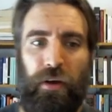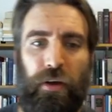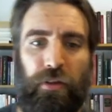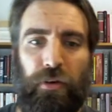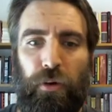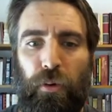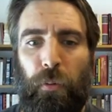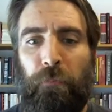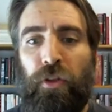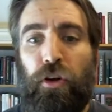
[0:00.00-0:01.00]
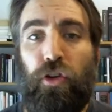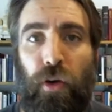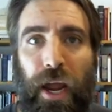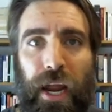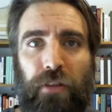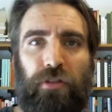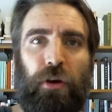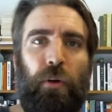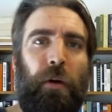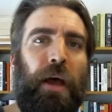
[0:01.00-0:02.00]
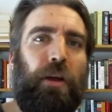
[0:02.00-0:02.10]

through trade. So